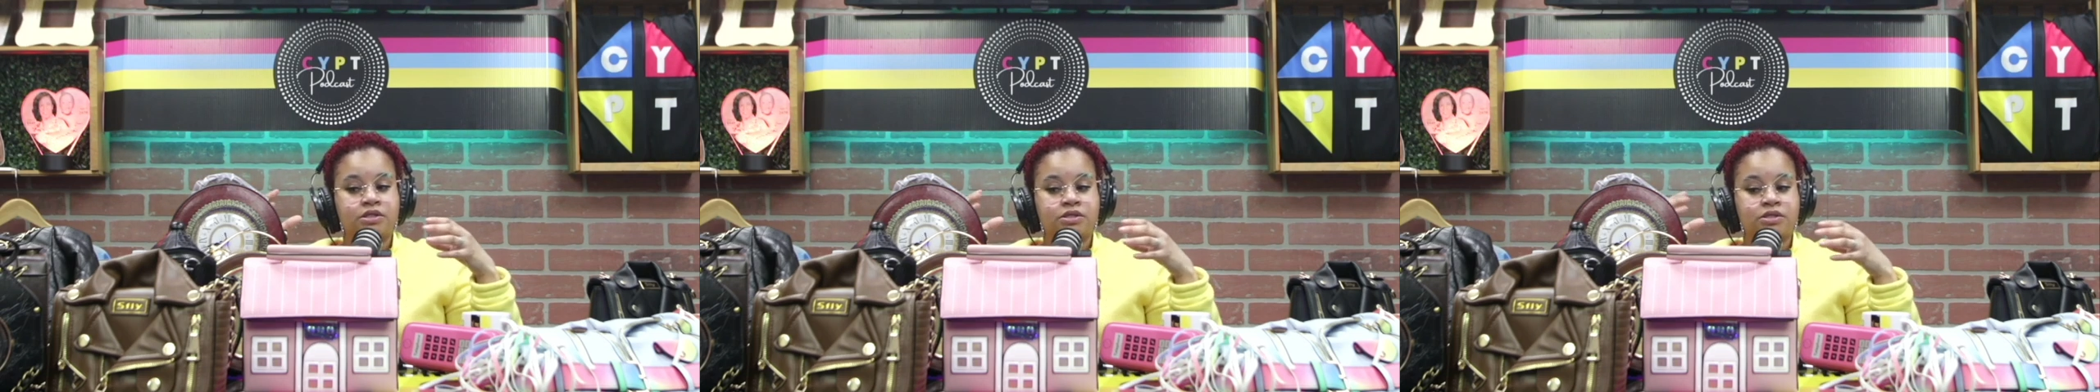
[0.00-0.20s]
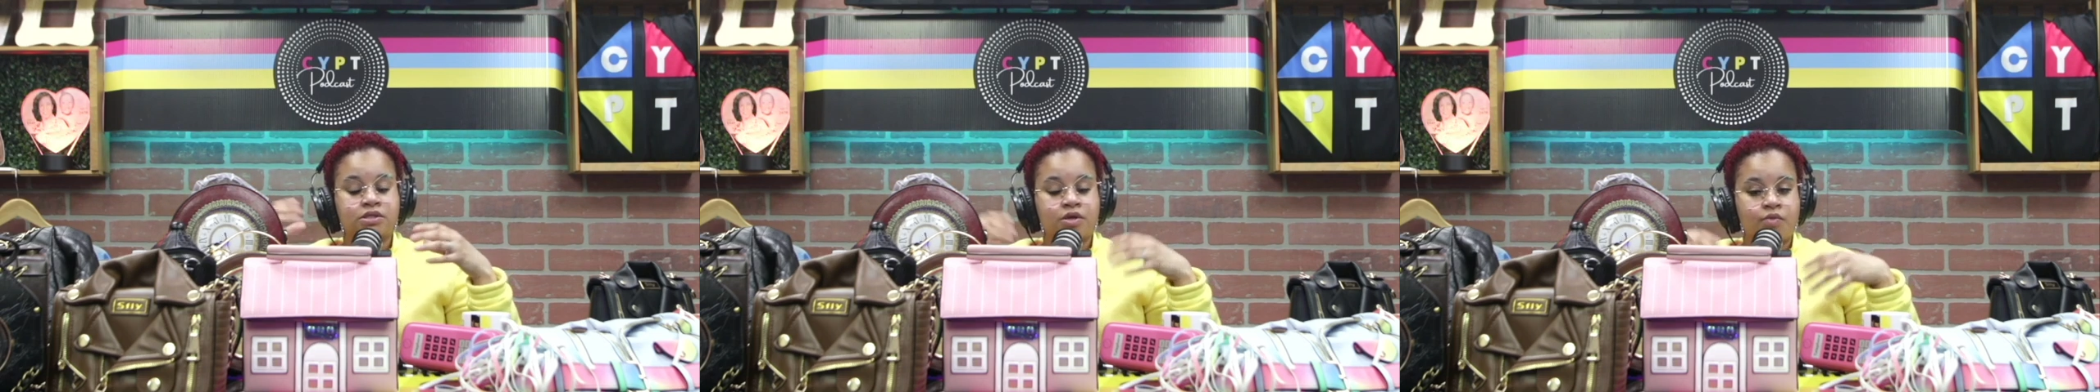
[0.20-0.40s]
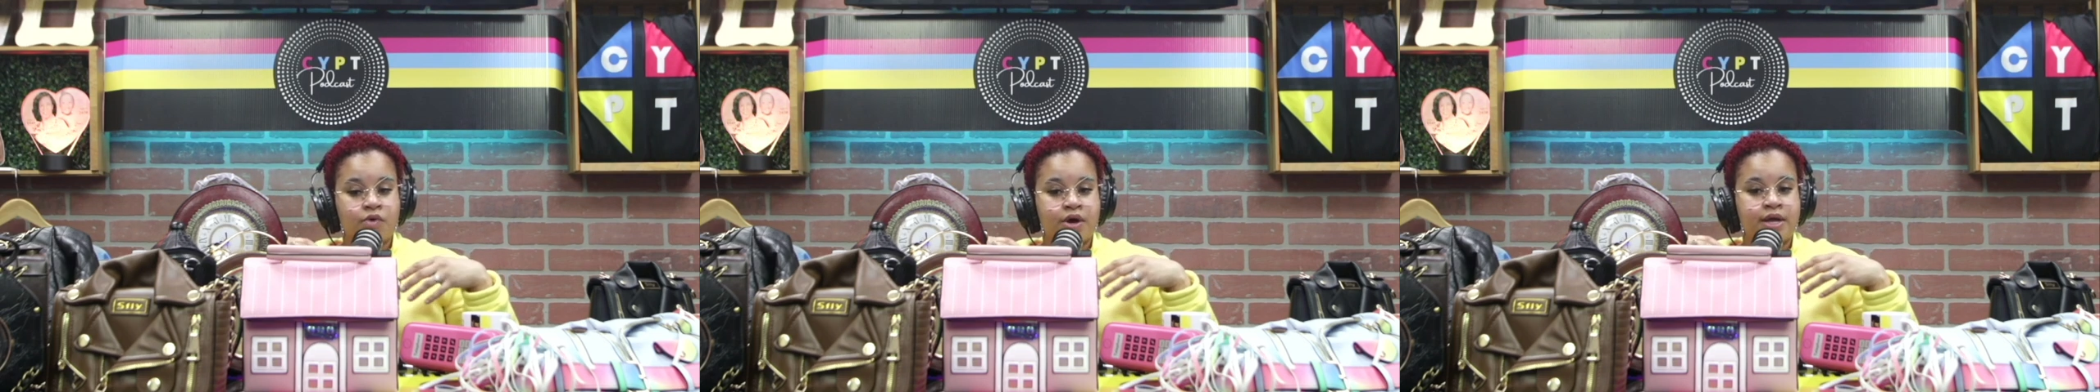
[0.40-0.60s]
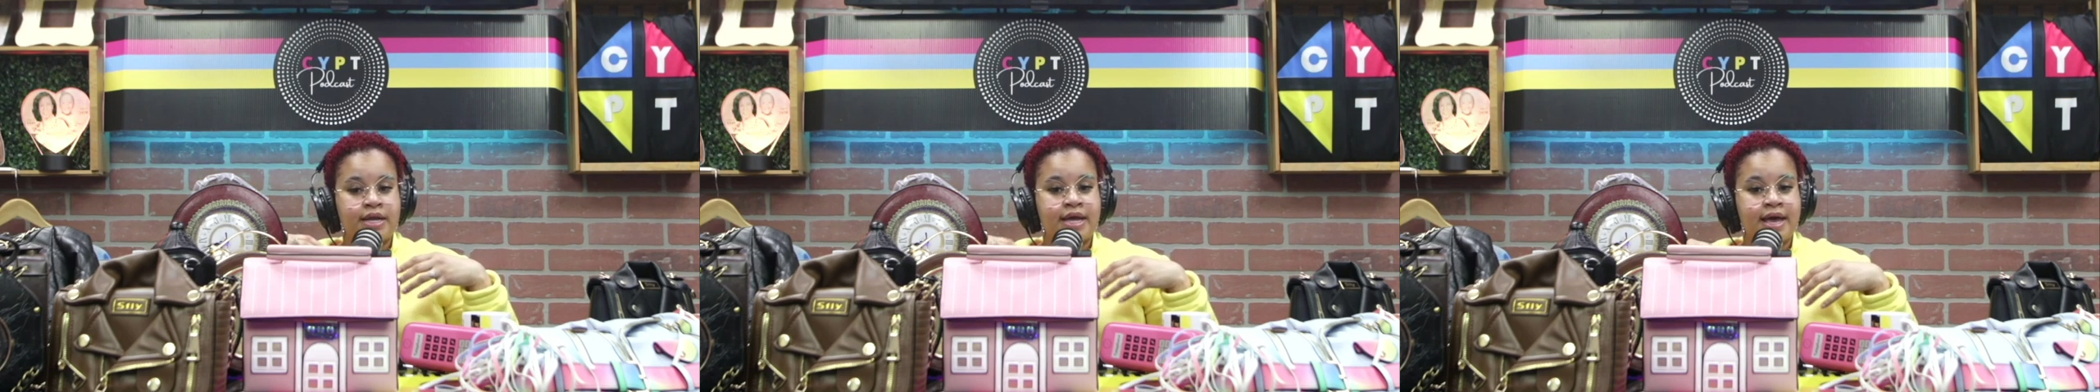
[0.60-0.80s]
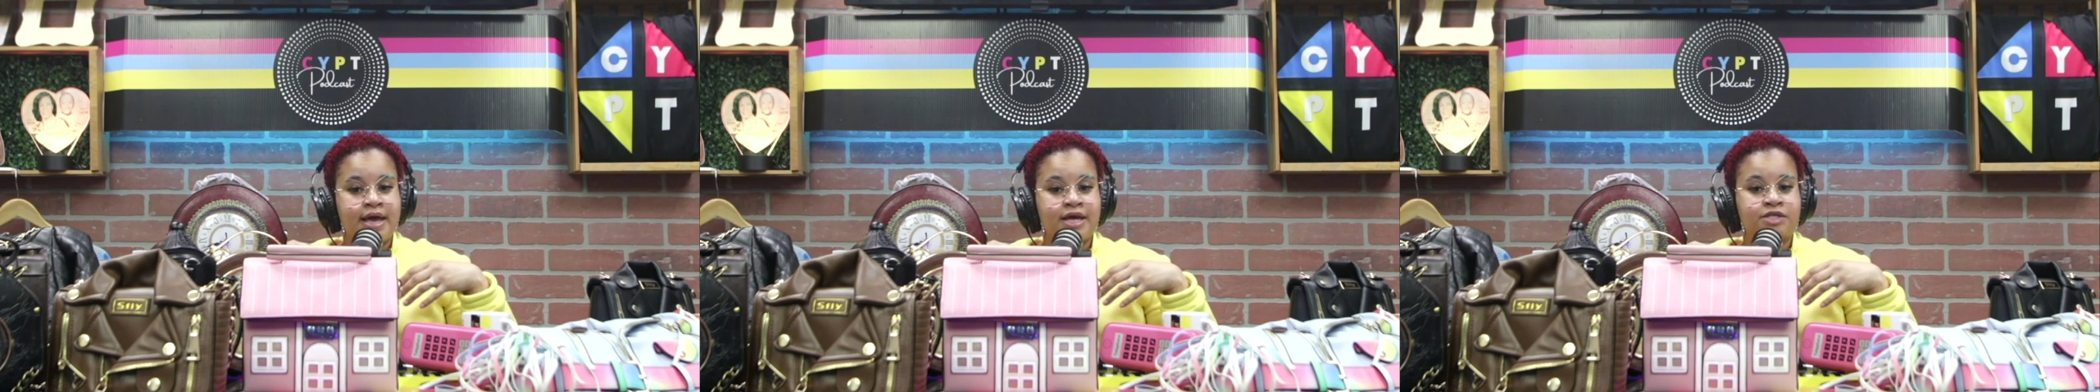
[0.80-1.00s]
someone
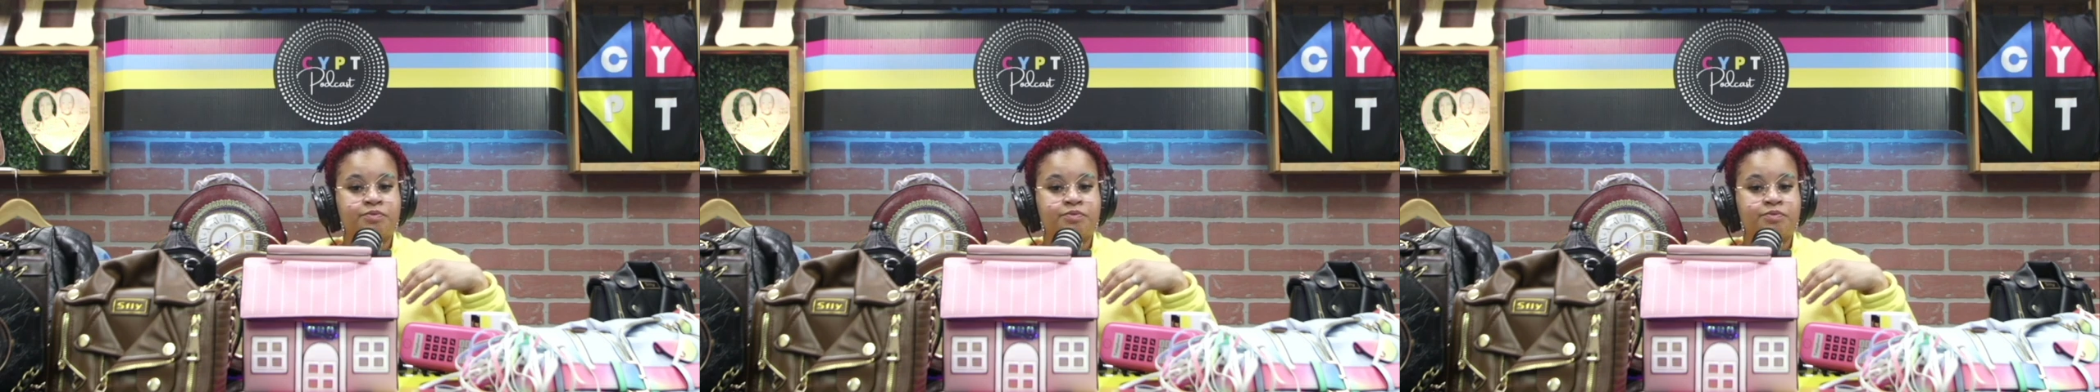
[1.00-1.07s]
asks,